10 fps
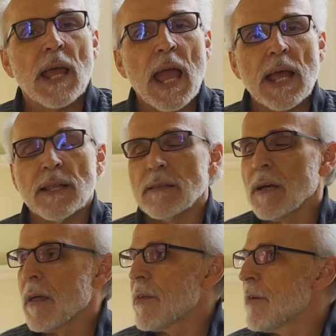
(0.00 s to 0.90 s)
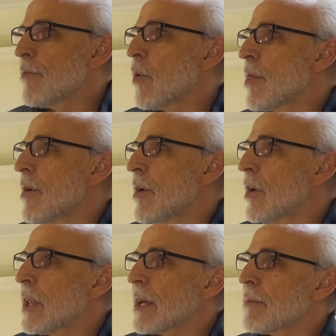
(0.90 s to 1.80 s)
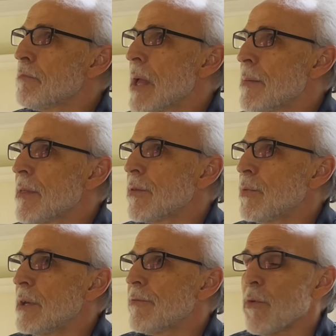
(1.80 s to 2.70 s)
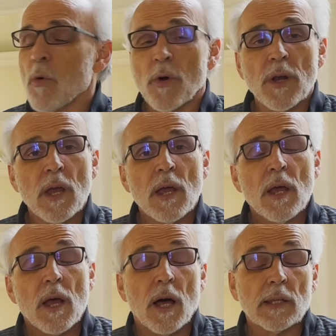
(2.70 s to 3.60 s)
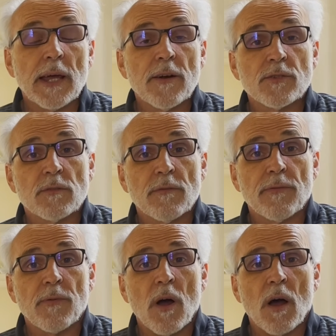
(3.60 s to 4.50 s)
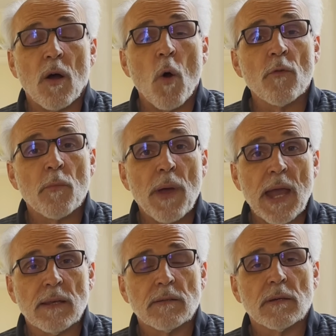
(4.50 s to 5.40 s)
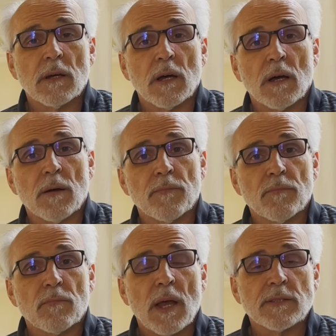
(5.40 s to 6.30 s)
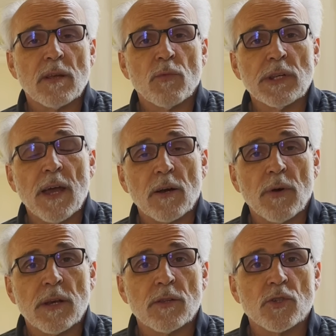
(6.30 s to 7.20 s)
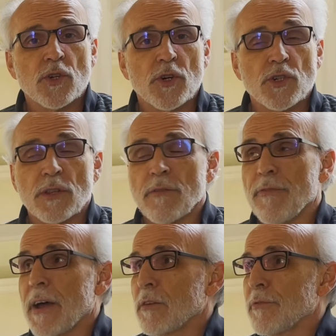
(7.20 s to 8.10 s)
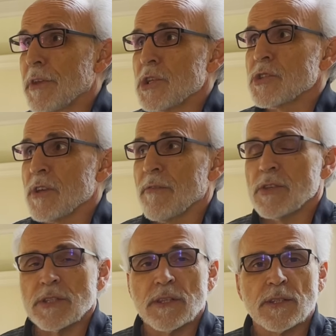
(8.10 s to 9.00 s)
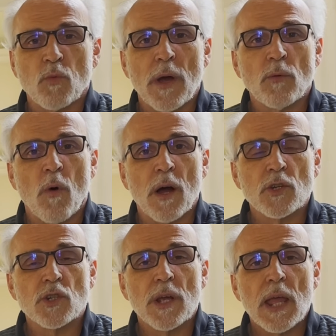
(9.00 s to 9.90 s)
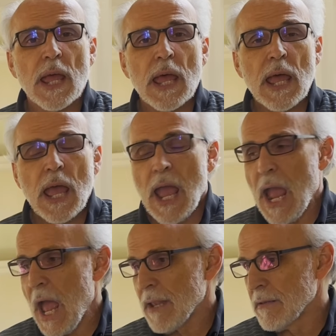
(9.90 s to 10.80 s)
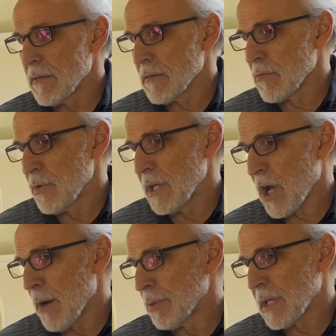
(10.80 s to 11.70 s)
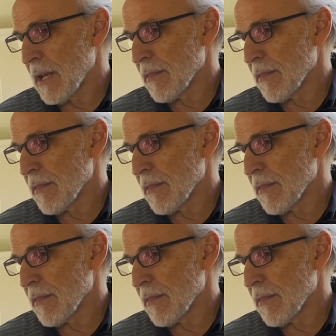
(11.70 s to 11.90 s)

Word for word: and therefore there are like maybe 3 or 4 layers of overpaint as they redecorated the church, and the final finish is obviously this whitewash. And the really complicated